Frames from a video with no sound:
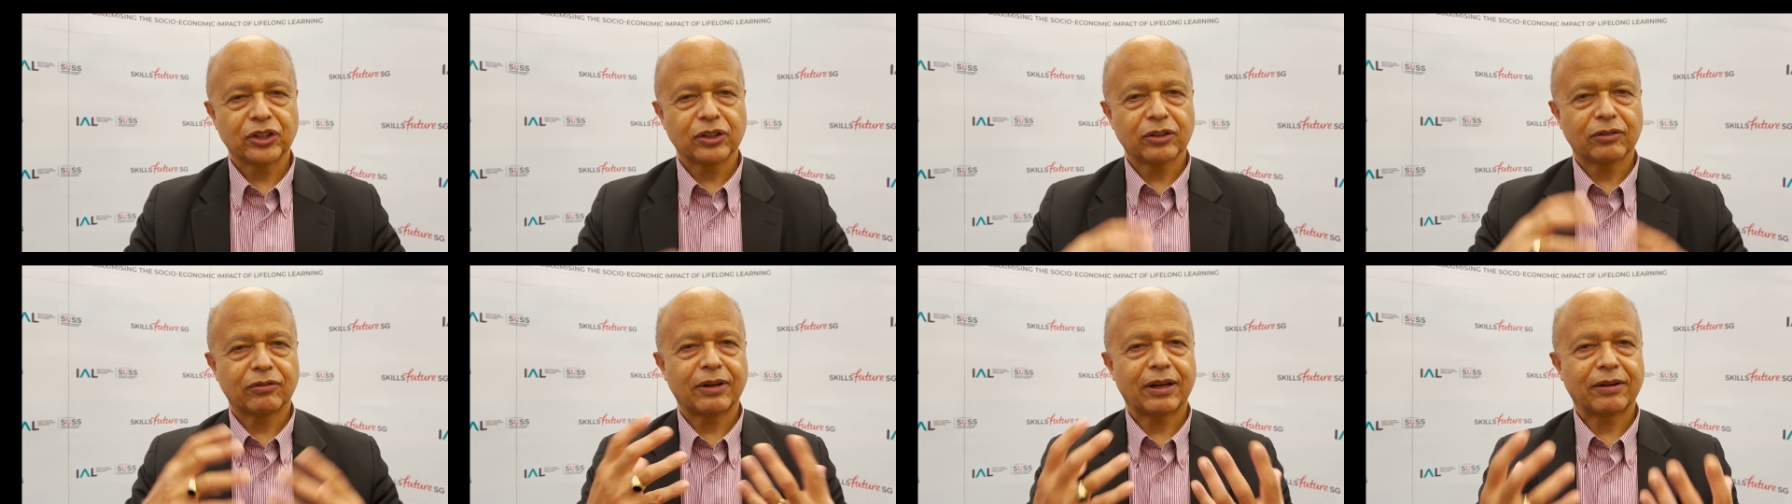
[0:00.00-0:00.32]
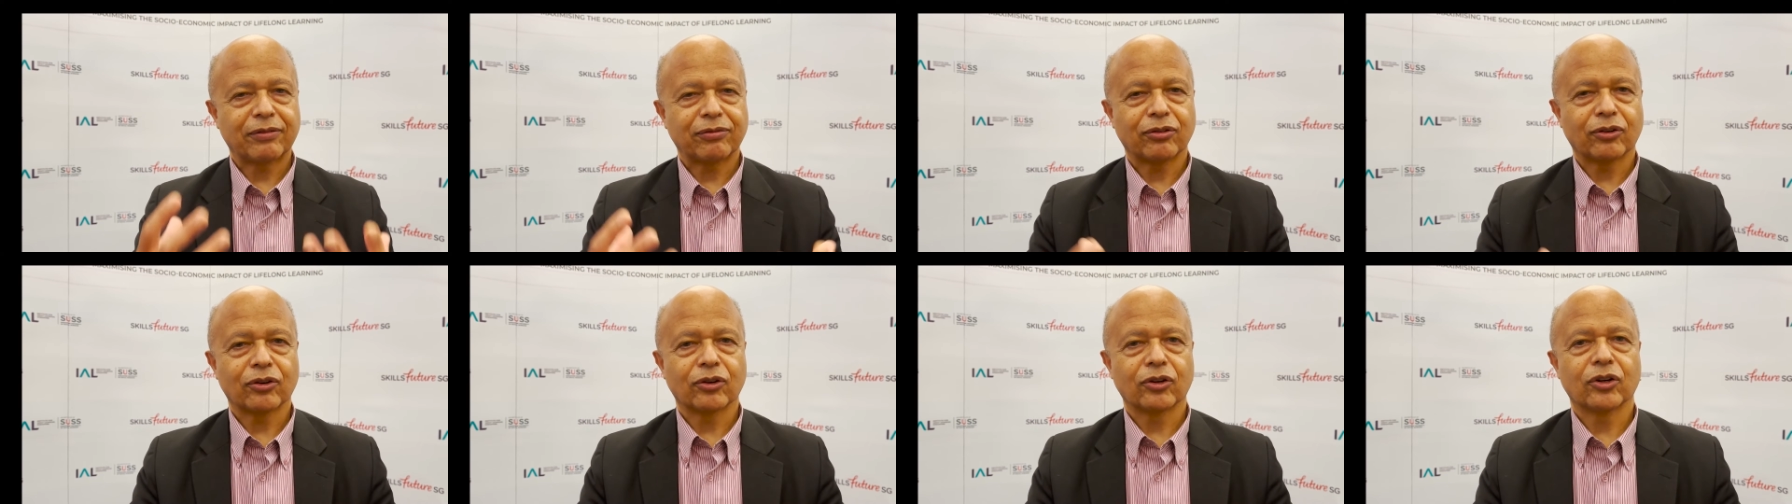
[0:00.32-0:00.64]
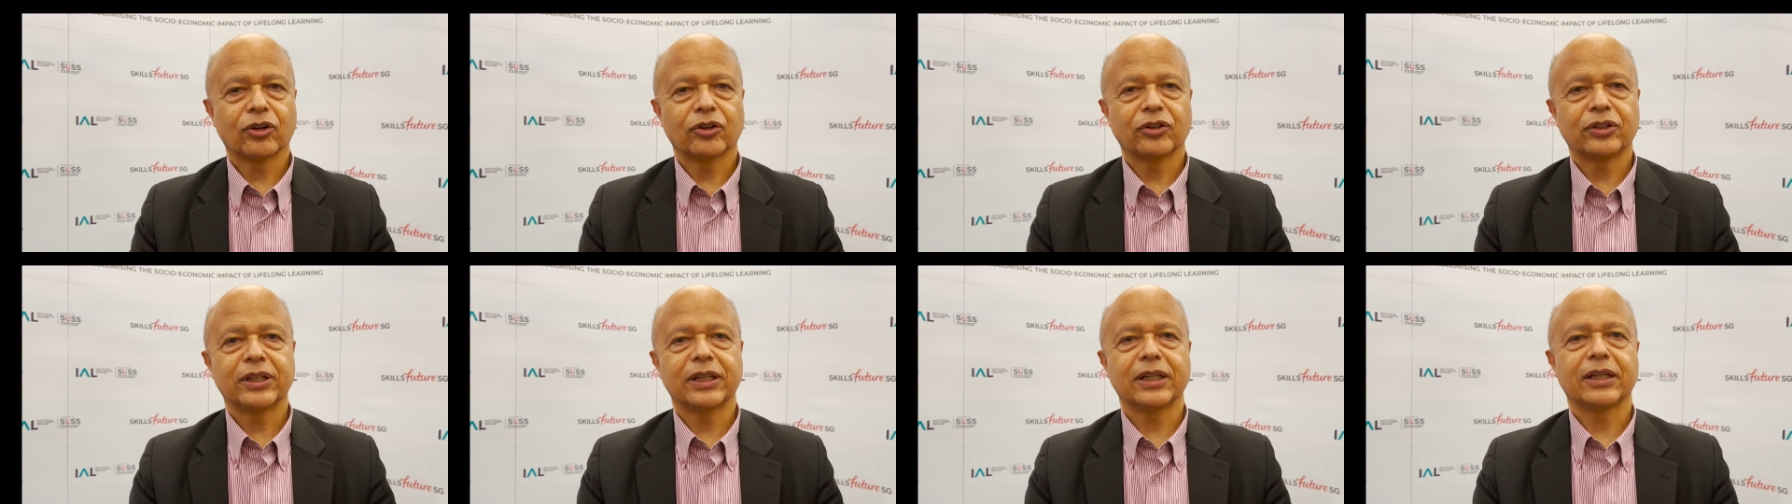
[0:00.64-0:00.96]
of lifelong
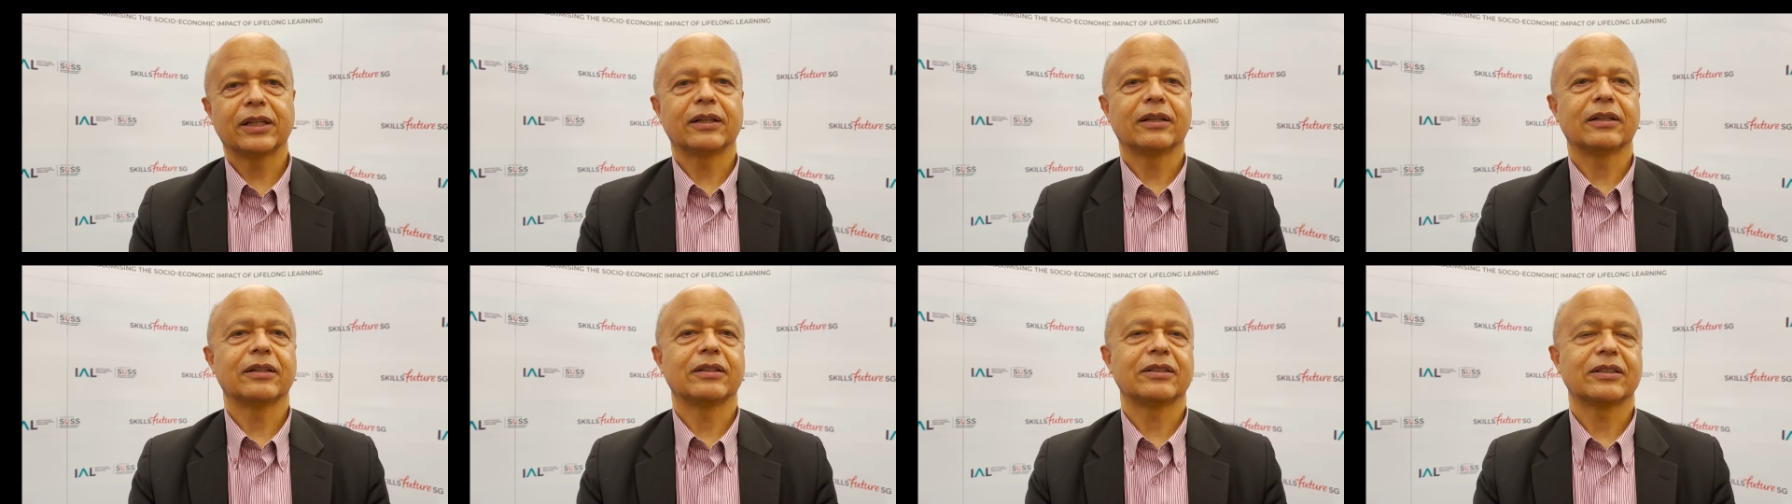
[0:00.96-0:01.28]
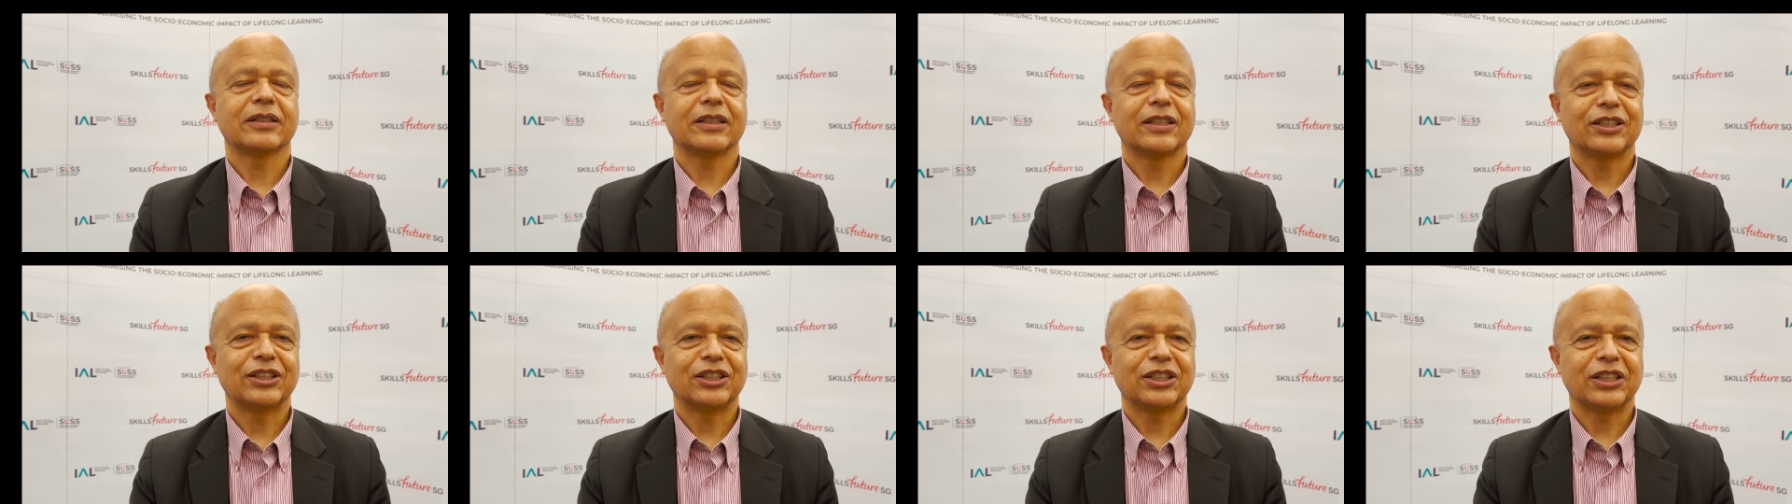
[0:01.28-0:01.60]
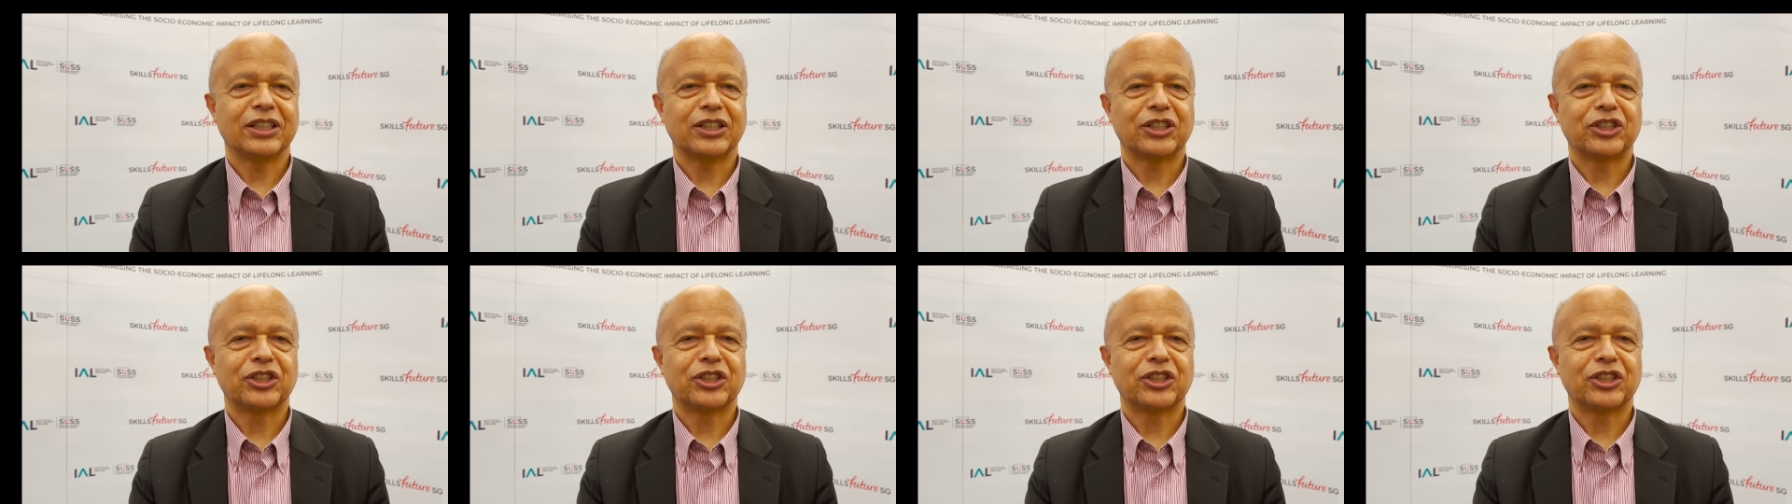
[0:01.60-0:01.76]
learning is